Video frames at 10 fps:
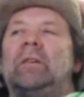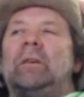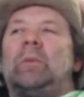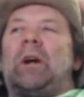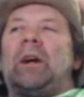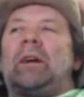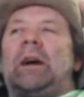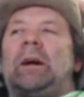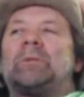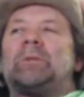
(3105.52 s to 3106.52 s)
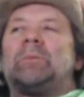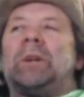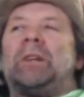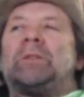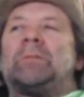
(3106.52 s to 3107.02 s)
Black Ops,
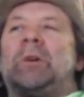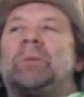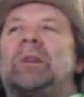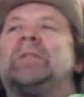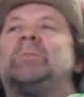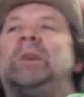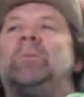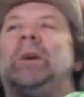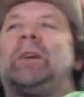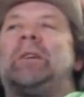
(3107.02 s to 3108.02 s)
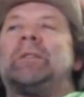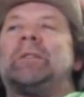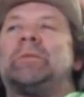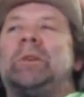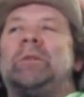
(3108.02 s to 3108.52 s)
but it's more because me and my
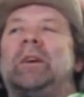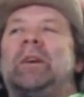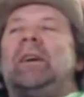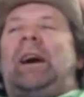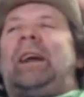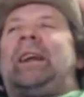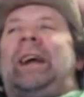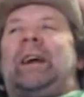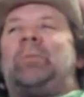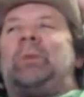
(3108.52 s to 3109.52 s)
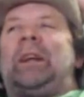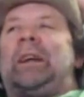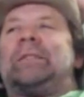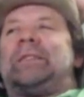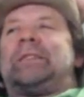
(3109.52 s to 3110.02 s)
cousin, we go in there. I can't compete
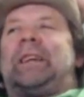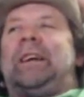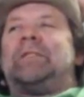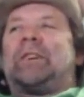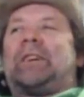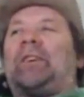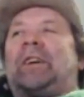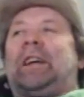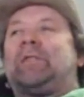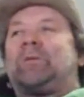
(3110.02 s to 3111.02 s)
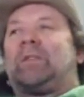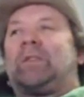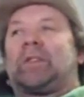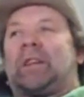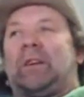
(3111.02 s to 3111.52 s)
against these kids. Like your kids would
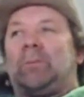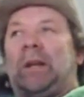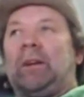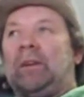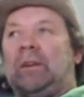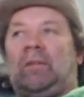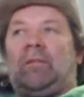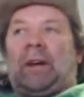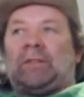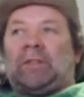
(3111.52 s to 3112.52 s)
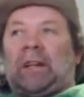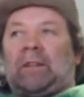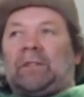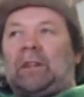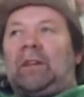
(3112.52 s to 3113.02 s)
just kill me in 5
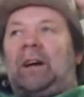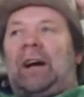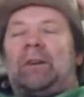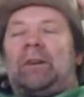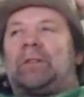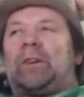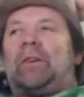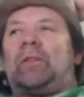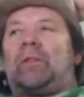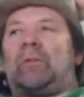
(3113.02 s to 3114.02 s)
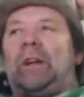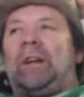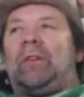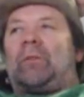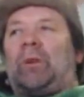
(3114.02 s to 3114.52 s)
seconds. I go into those
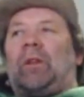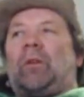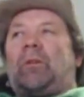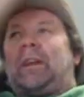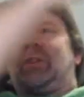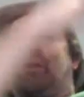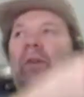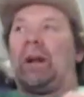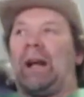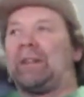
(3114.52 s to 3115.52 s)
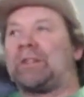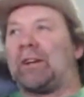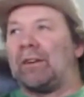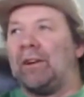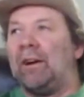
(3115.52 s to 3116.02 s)
arenas where those kids are going at each
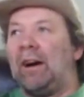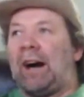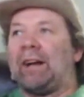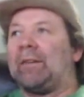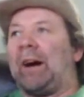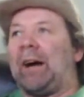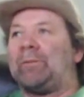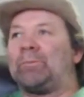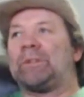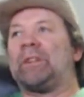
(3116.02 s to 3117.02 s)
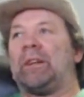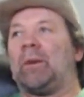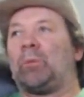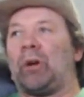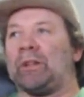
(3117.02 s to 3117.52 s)
other. I'm sitting
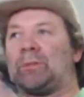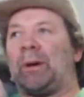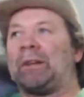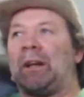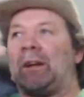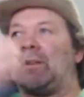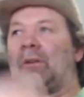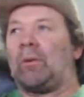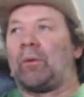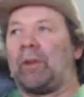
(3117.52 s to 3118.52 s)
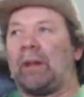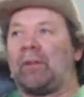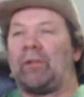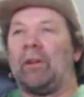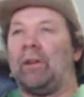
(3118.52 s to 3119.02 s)
there playing spectator the whole thing
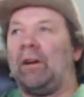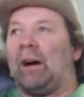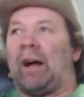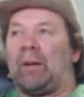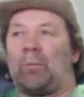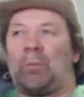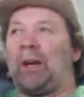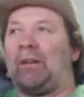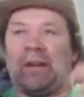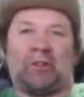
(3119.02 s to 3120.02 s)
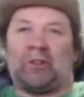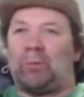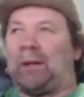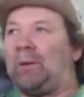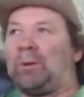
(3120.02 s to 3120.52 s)
because I appear and they
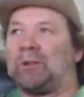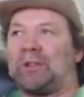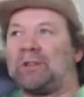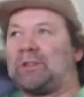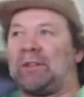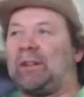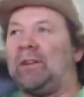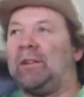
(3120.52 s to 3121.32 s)
shoot me almost instantly.